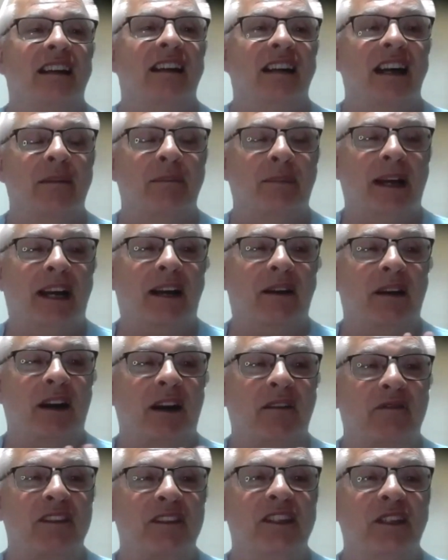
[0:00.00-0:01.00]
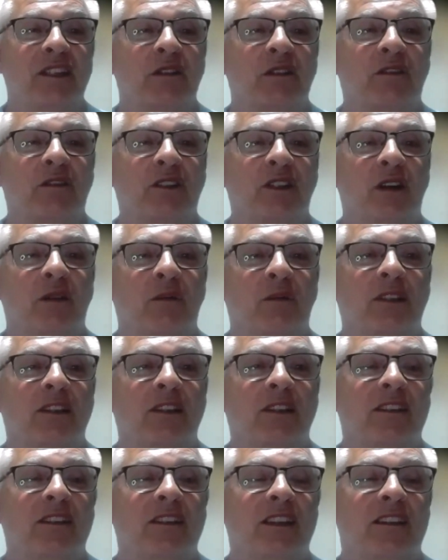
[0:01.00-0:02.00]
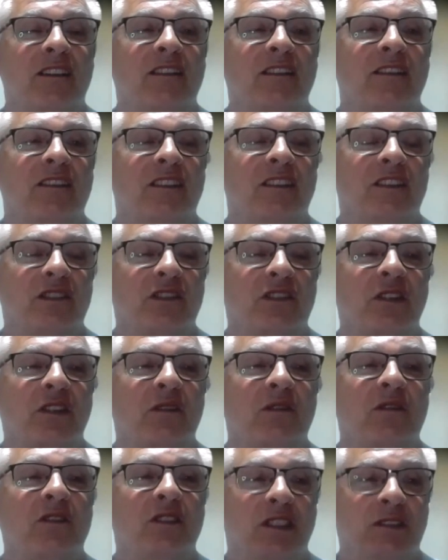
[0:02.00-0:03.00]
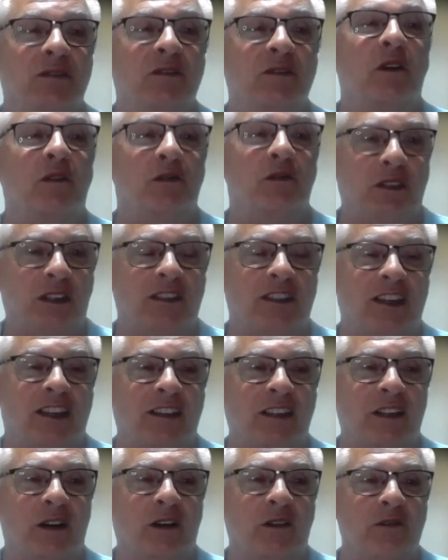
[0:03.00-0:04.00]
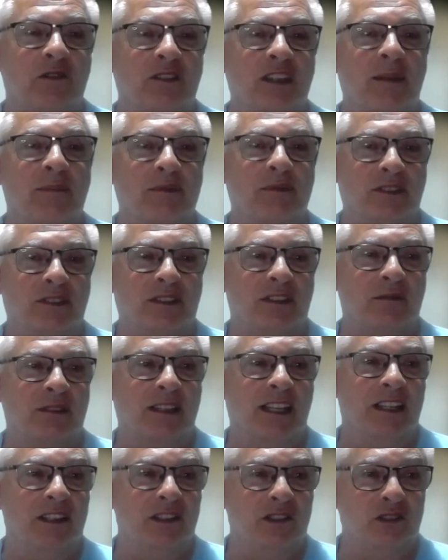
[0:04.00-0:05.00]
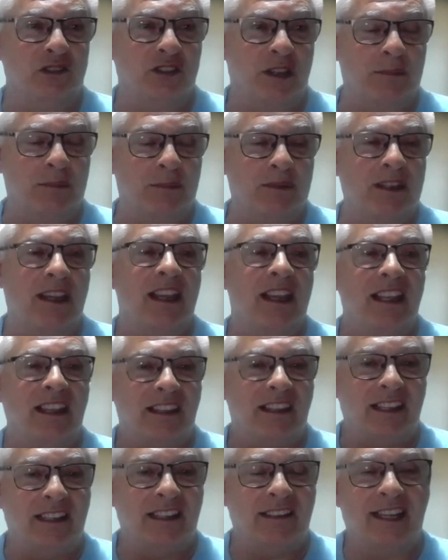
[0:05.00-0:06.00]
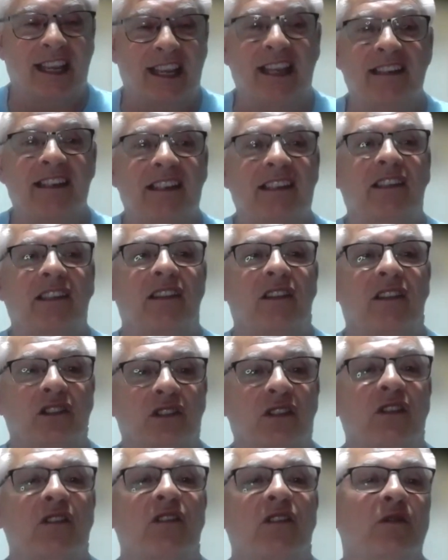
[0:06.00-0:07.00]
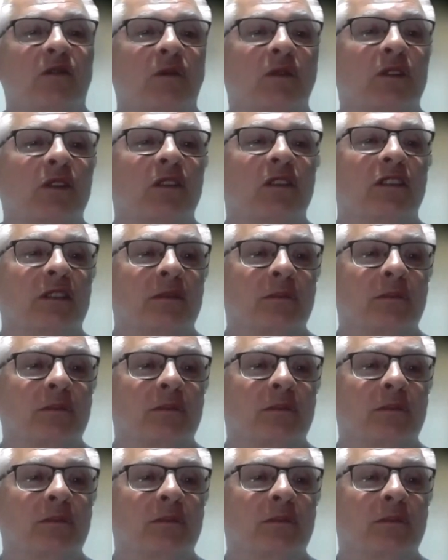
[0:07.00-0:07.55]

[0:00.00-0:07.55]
about a physical phenomenon that the students have got to understand the concepts and the relationships. The intent is that the students will do this